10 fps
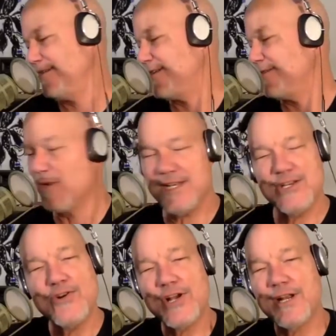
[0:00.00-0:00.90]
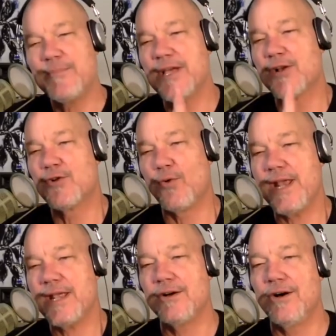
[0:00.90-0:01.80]
See, Brent, you're going to be a
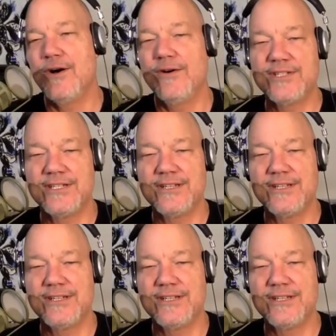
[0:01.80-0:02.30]
great co-host.